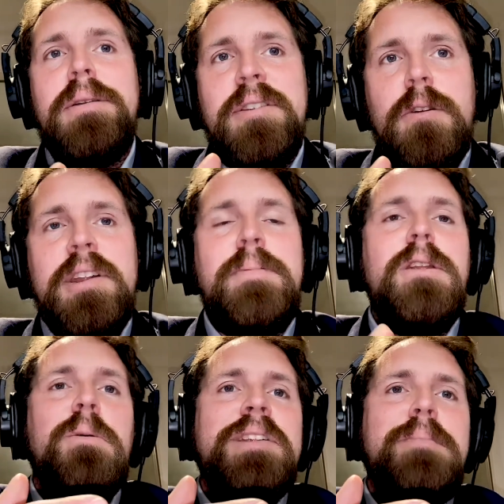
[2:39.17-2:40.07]
So you're spending
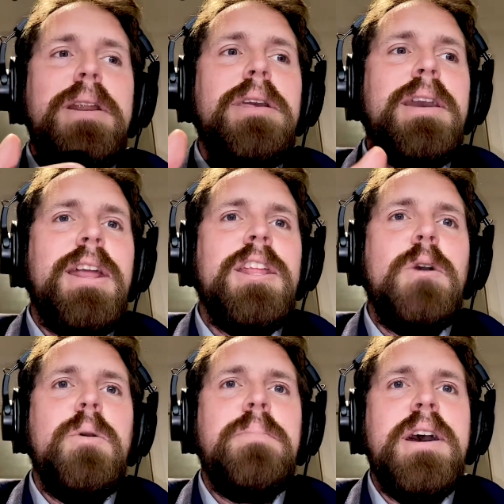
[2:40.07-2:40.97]
all this money, you're getting
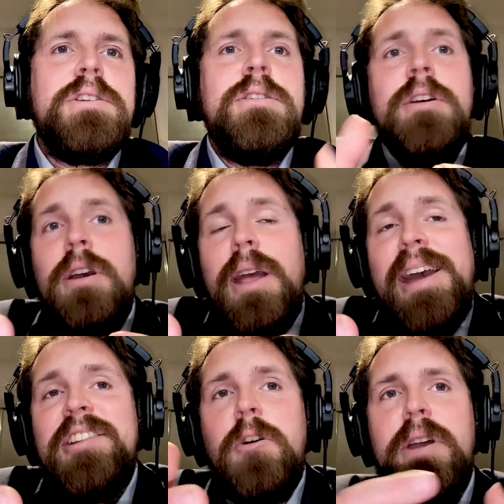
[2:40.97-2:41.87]
no impact,
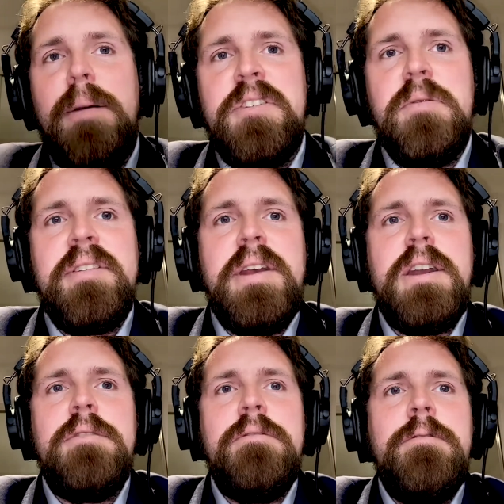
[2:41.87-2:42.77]
and so it comes through as negative.